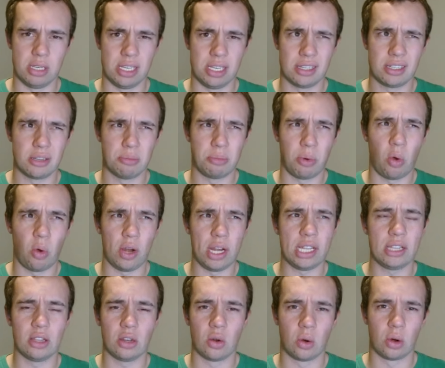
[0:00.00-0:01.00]

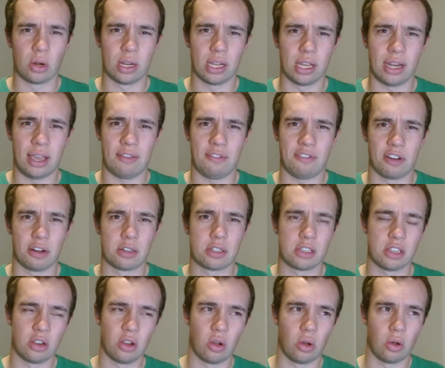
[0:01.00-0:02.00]
Disappointing that Oregon had
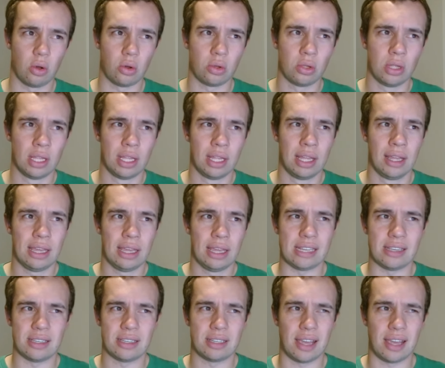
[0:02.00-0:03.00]
first and goal
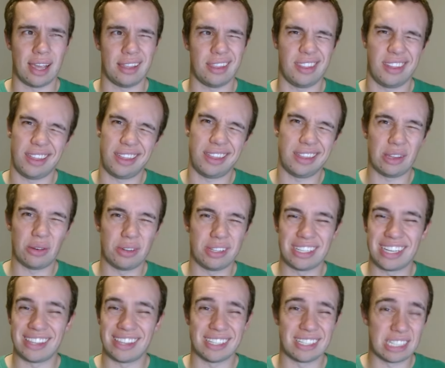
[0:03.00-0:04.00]
inside the, I think they were
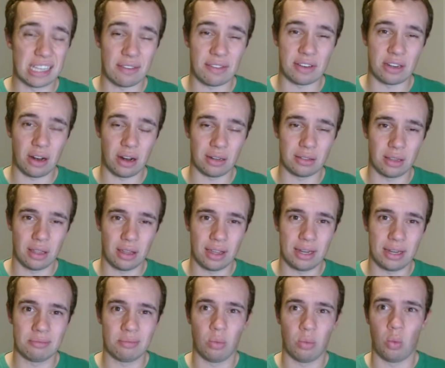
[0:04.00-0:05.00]
inside the seven yard
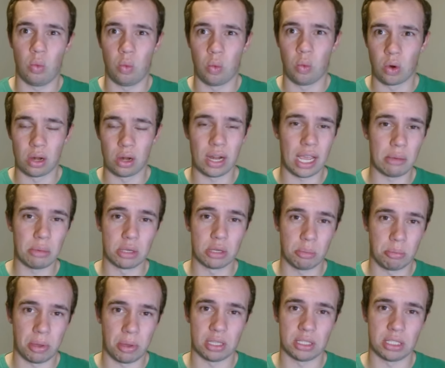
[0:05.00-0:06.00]
line, weren't able
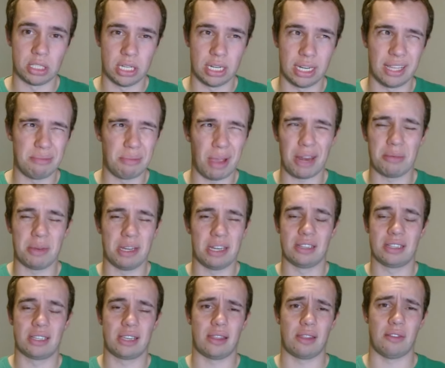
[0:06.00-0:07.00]
to punch it in, might have been
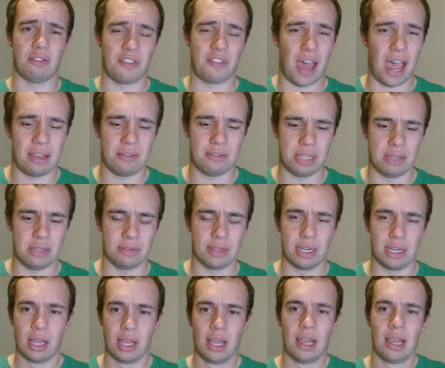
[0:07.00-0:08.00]
inside the five
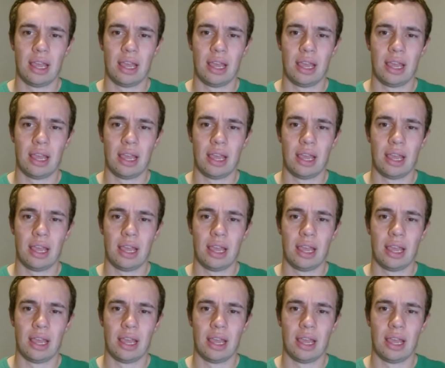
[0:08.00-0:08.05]
even,